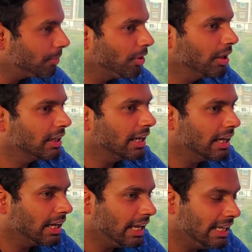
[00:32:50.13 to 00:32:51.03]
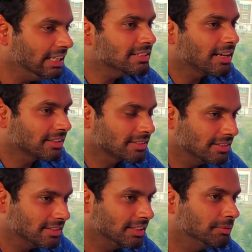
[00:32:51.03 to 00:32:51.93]
or any
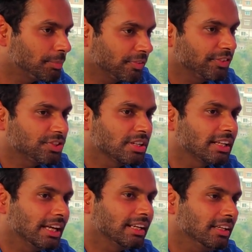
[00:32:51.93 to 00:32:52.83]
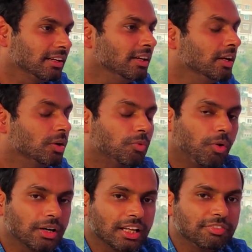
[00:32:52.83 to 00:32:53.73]
success in professional career,
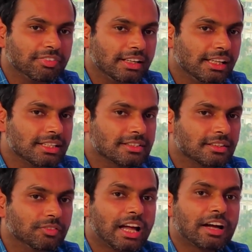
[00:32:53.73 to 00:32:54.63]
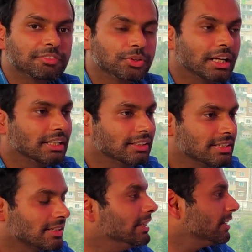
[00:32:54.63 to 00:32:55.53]
what I feel is we have to get
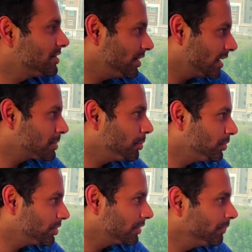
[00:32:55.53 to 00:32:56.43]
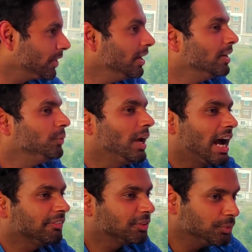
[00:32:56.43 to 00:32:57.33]
this industry exposure. We
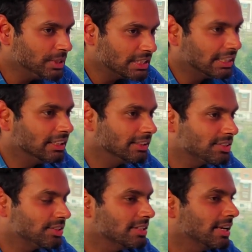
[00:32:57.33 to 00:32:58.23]
have to visit industries,